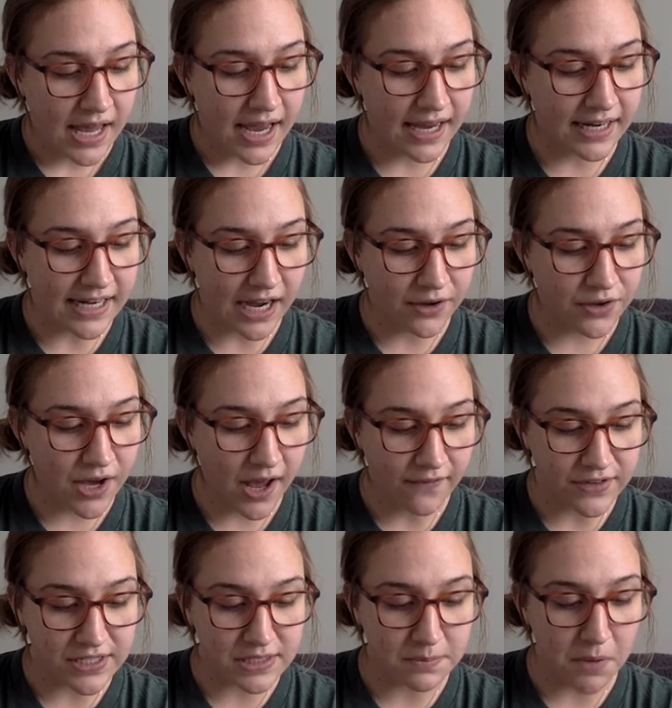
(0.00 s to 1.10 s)
And now you have
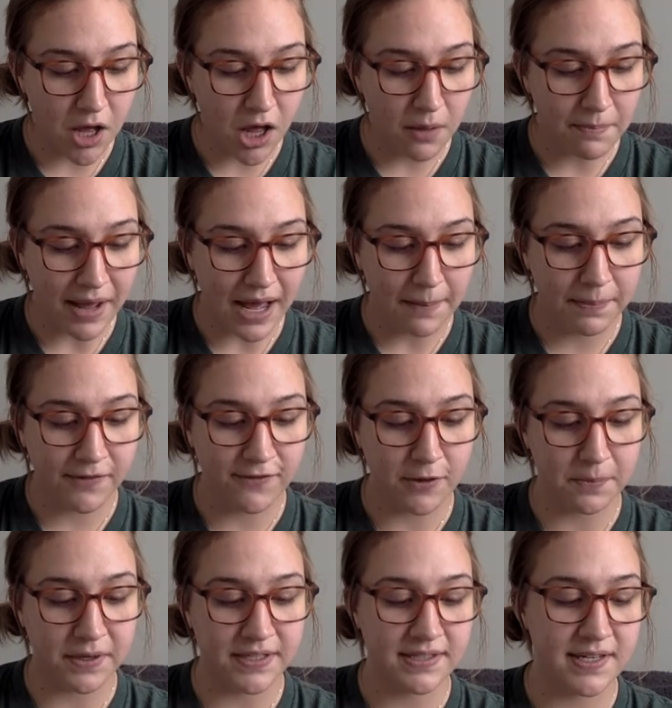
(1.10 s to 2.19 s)
a small map of the
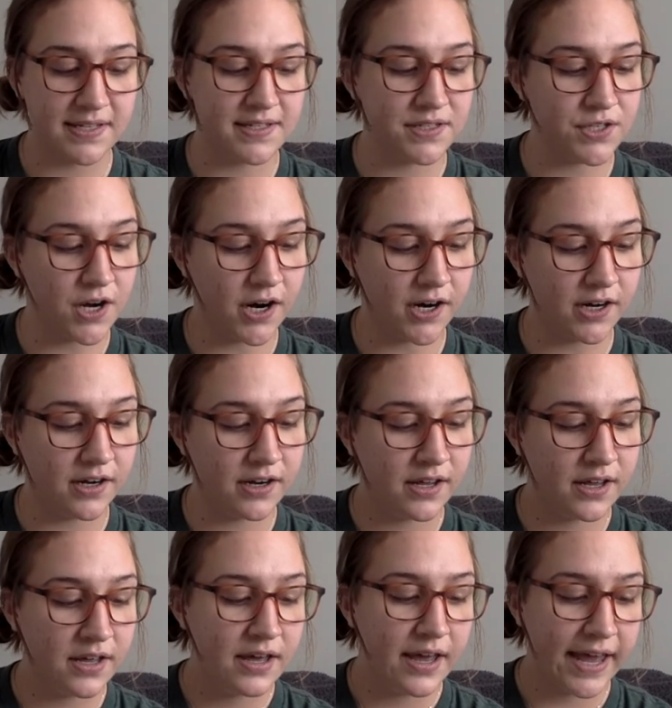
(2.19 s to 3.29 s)
princess's heart.
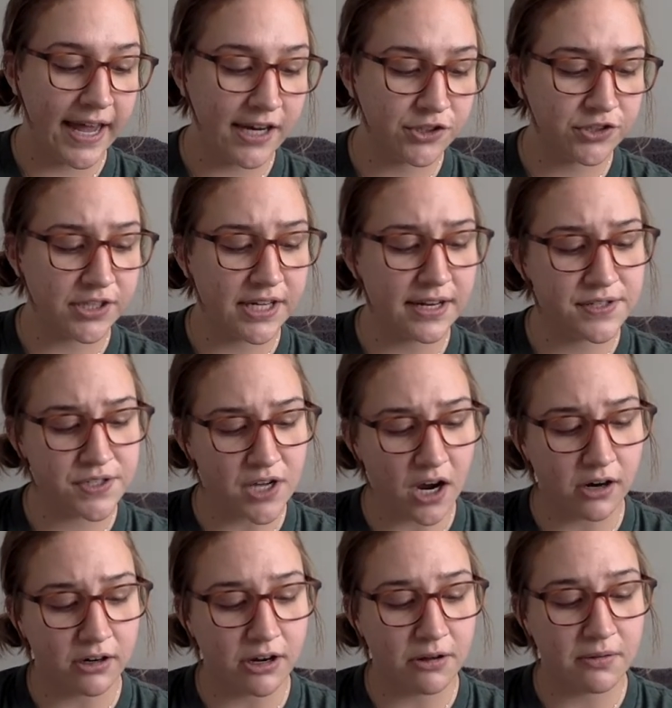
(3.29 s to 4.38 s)
Hatred,
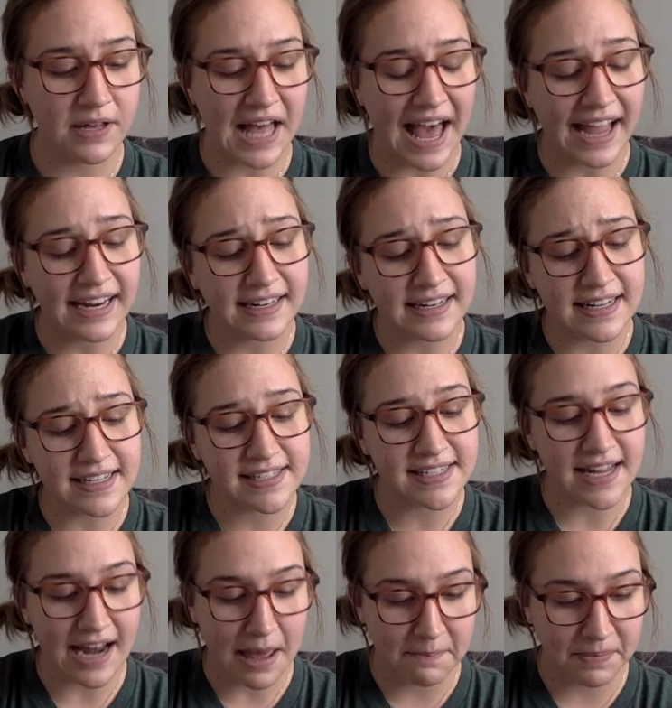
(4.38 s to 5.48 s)
sorrow, kindness,
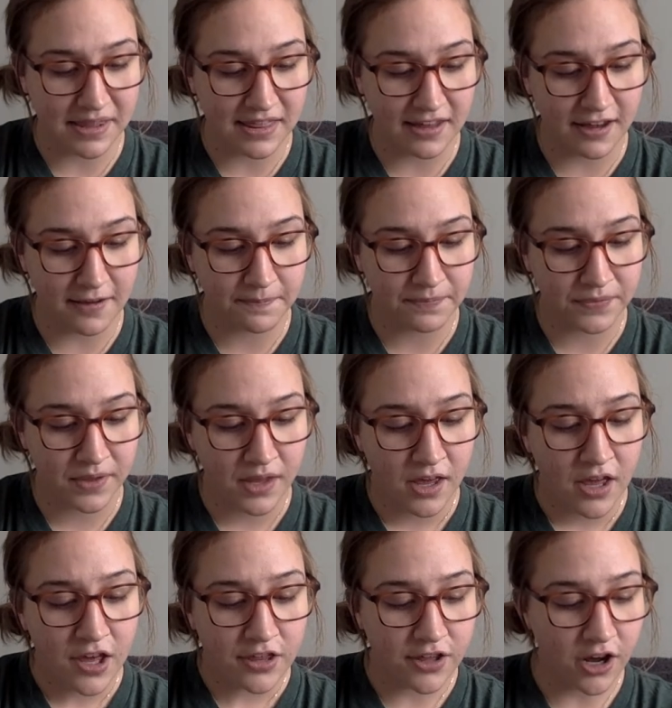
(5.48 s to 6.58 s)
and empathy.
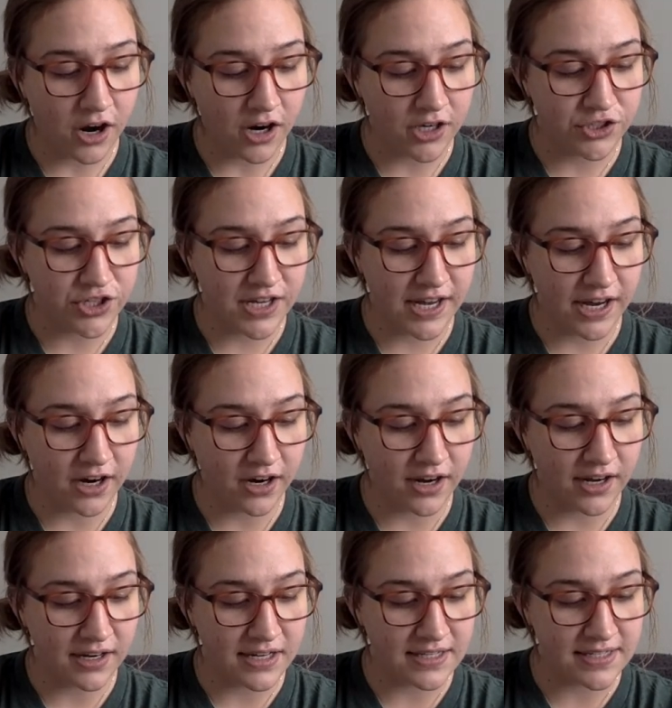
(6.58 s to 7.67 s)
The heart she
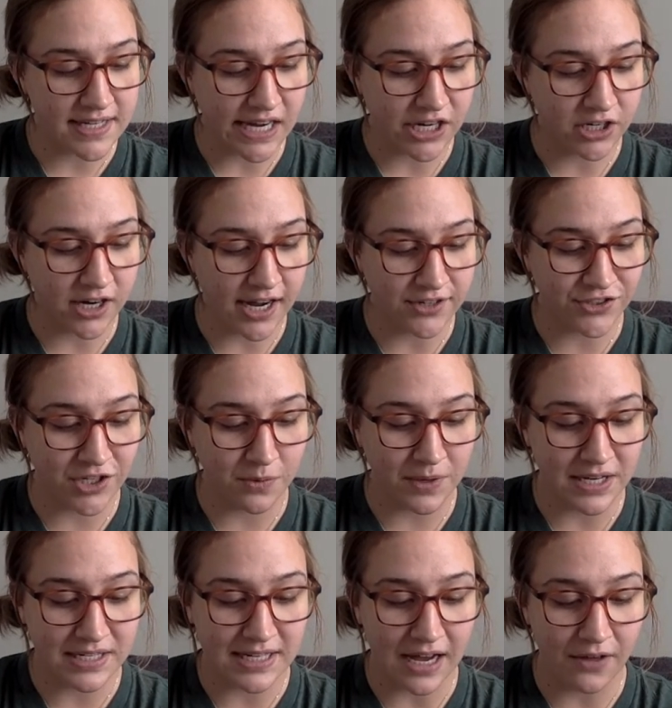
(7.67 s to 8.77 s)
carried inside her as she
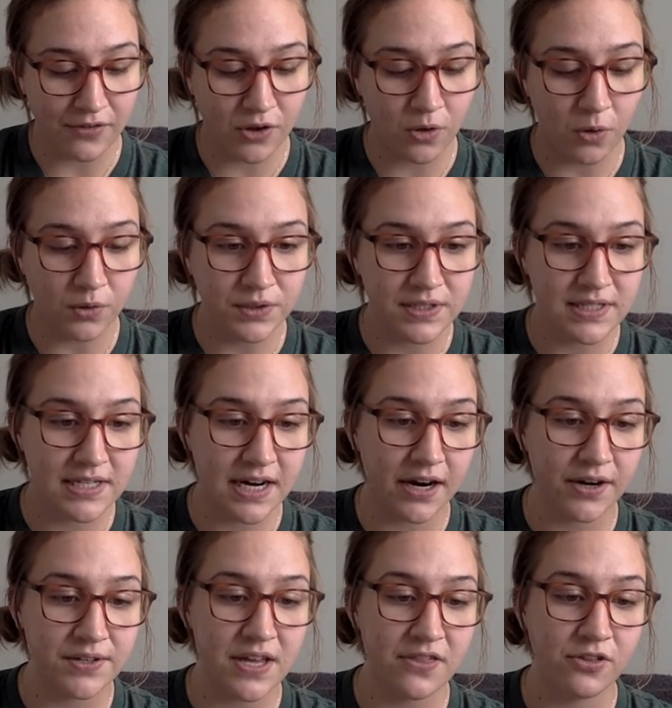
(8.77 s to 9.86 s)
went down the golden
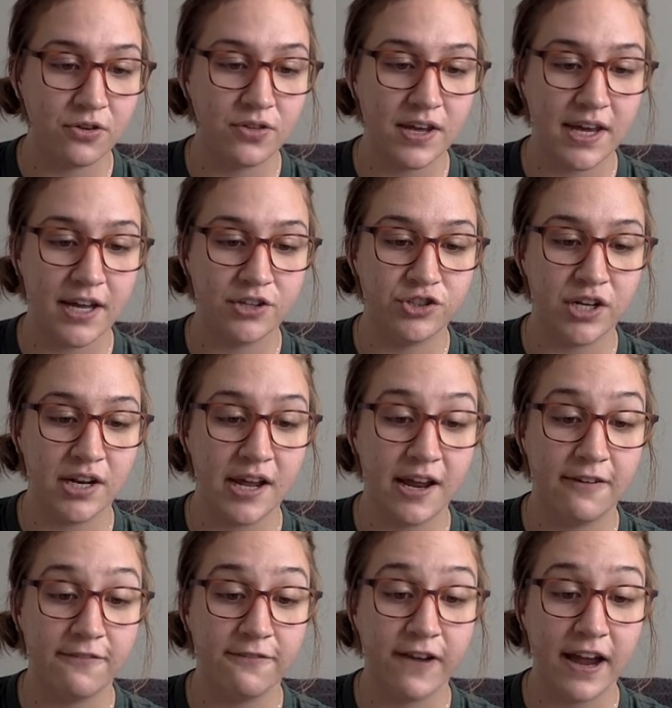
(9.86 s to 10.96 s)
stairs and through the kitchen,
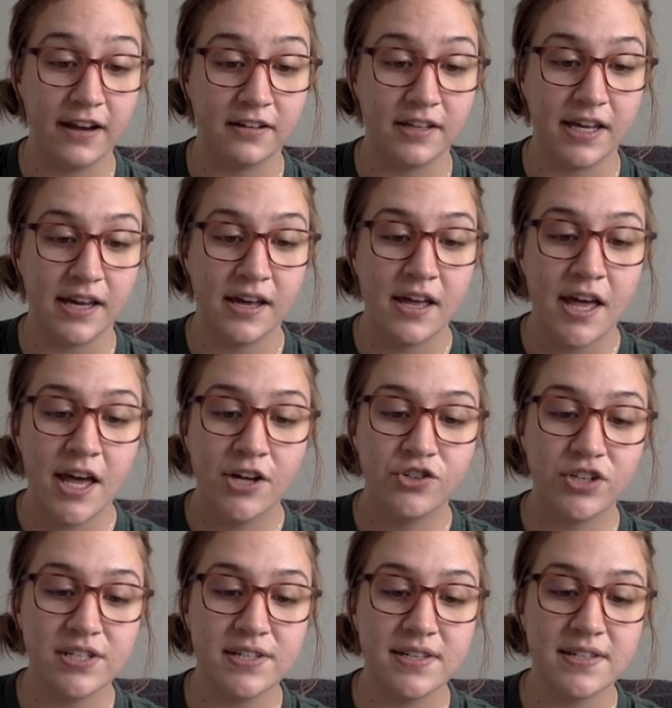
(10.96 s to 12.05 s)
and finally,
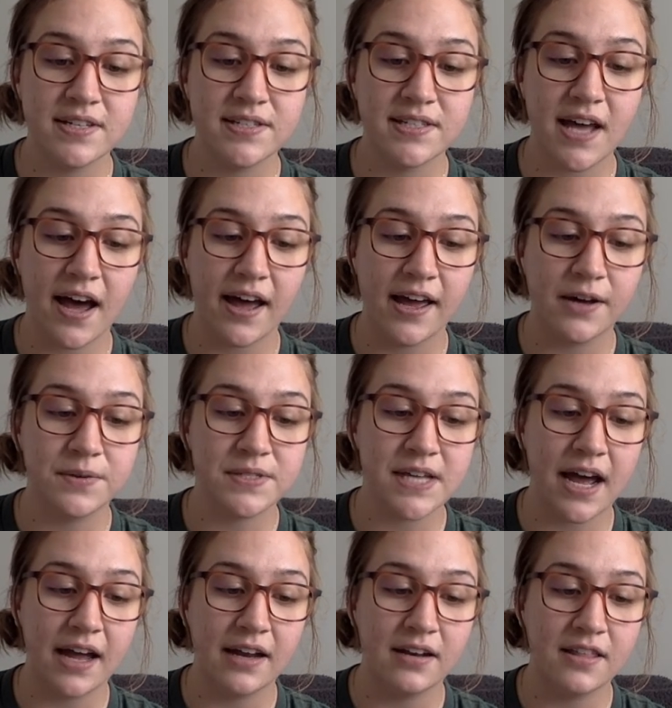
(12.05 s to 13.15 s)
just as the sky
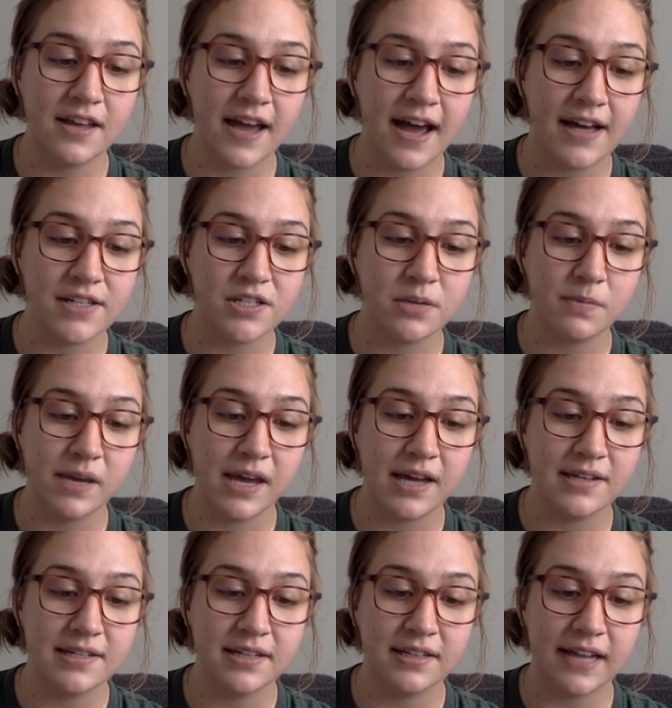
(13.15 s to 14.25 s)
outside the castle
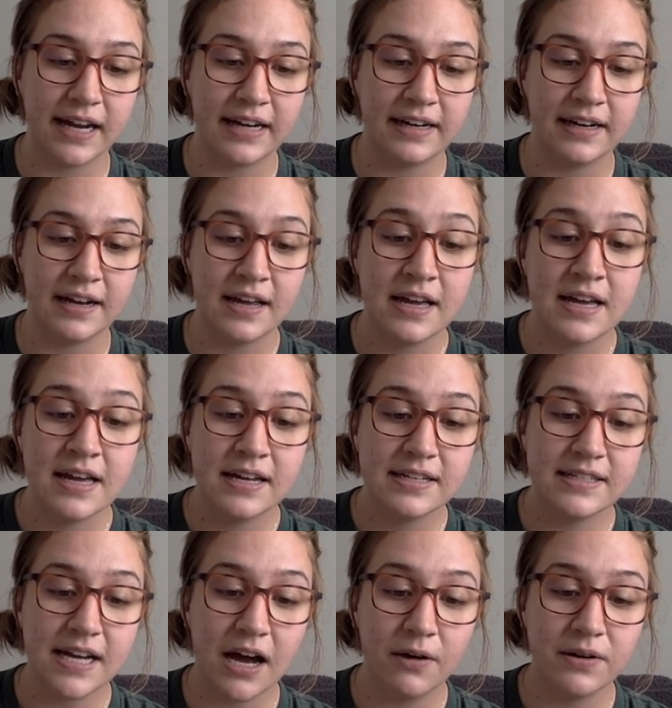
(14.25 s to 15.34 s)
began to lighten,
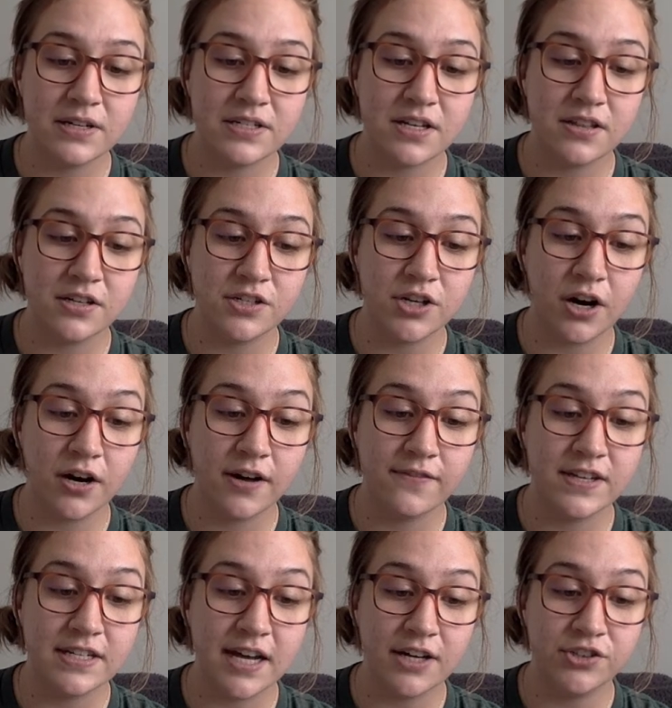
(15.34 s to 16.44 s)
down into the dark of
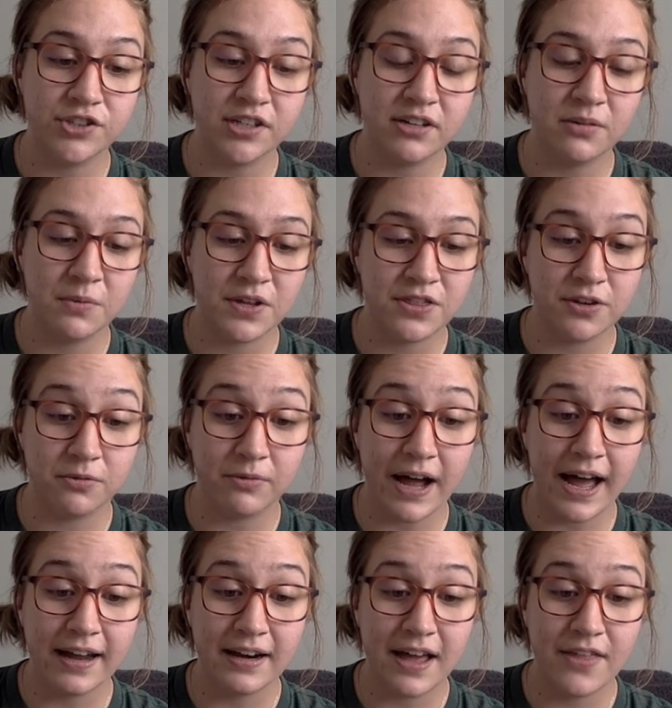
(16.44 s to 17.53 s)
the dungeon with the
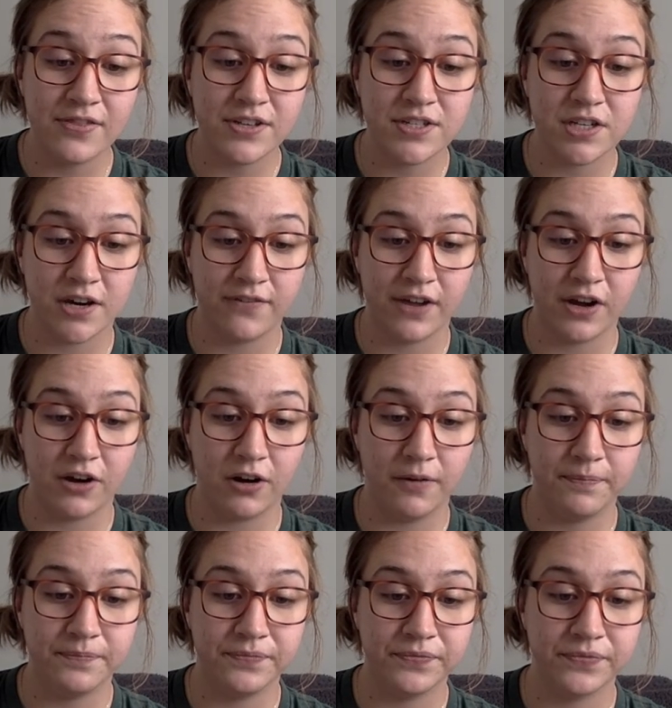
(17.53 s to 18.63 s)
rat and the serving girl.